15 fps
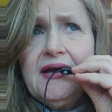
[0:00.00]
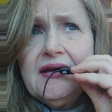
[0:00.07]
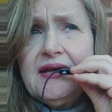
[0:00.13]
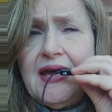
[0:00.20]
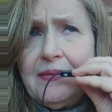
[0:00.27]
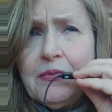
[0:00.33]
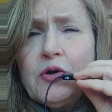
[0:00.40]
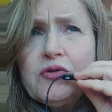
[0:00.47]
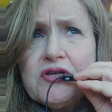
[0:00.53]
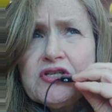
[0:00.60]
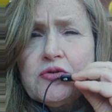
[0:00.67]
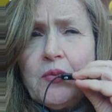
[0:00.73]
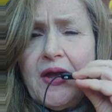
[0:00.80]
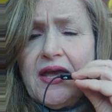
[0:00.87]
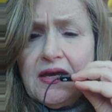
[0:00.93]
came out
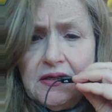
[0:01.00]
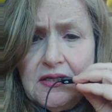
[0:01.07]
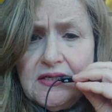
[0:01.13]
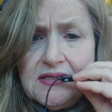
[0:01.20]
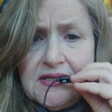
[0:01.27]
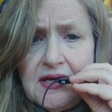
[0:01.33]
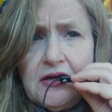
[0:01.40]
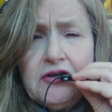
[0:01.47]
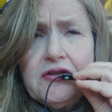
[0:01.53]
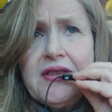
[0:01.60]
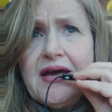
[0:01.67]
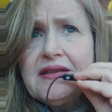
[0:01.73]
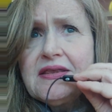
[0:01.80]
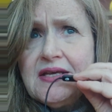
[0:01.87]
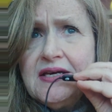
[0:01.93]
this week and he said
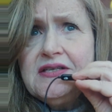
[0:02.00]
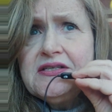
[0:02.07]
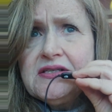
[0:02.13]
that these